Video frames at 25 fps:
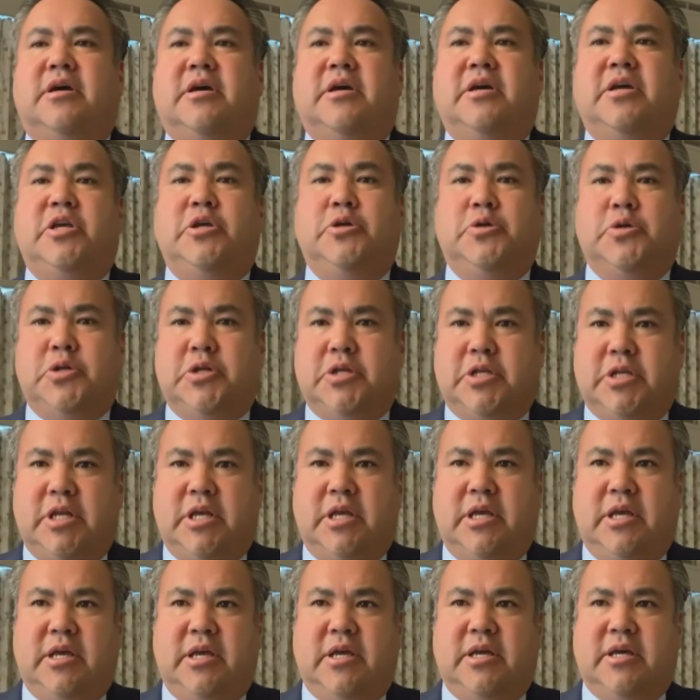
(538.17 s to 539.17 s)
you'll
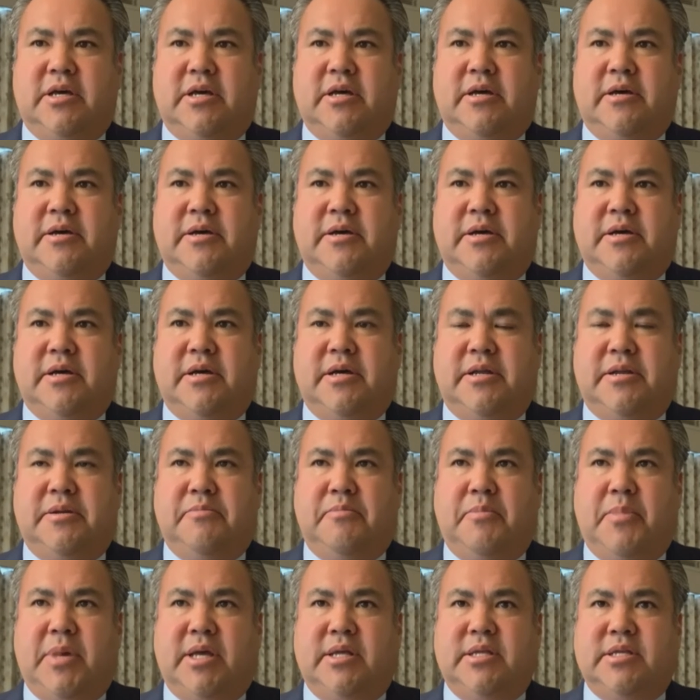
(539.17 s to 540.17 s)
see an
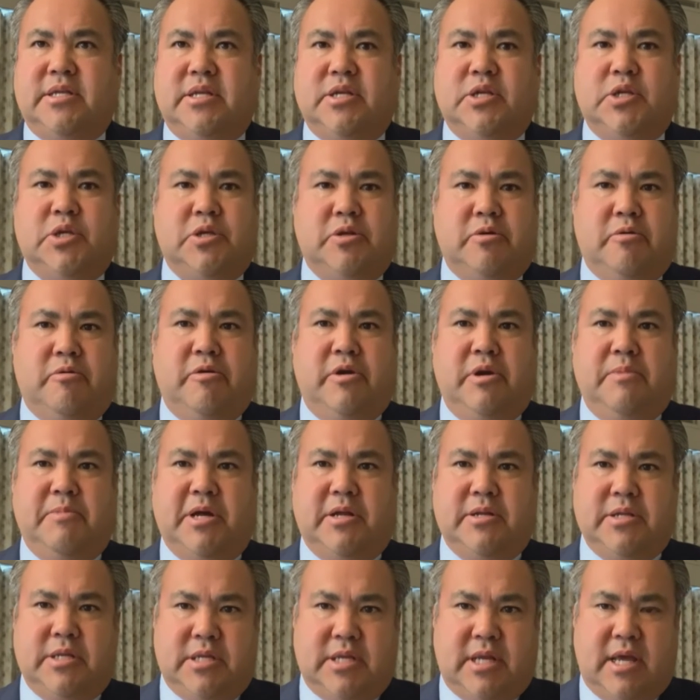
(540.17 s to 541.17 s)
amazing story
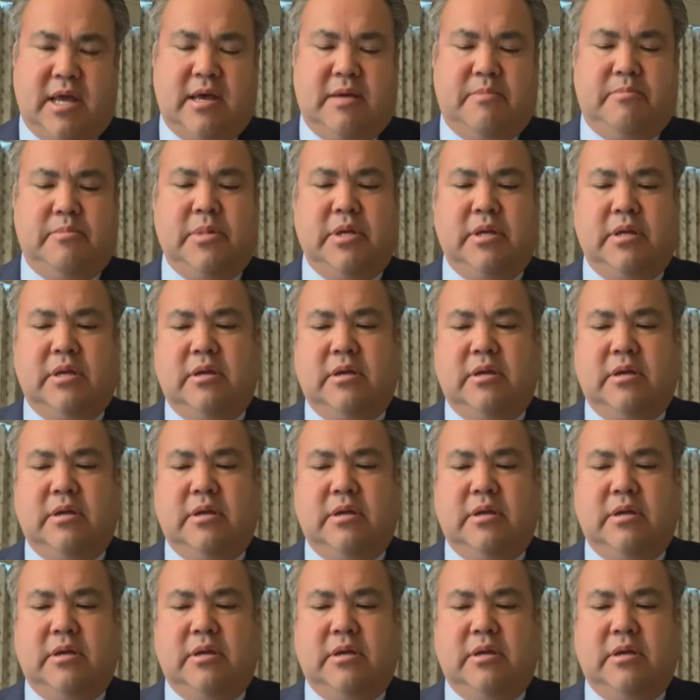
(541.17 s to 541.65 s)
about Sam